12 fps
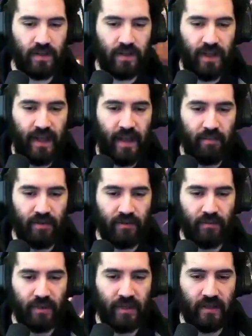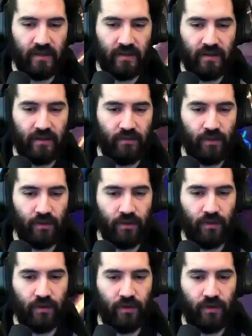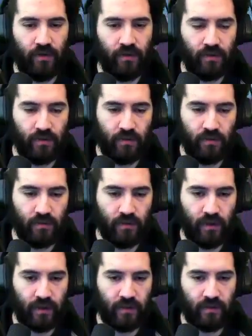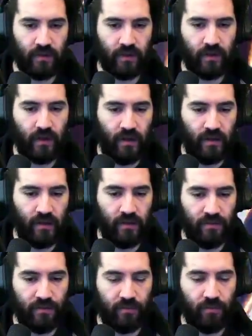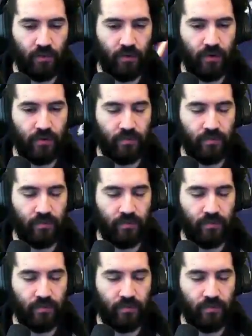habit to be in if you're looking to get some more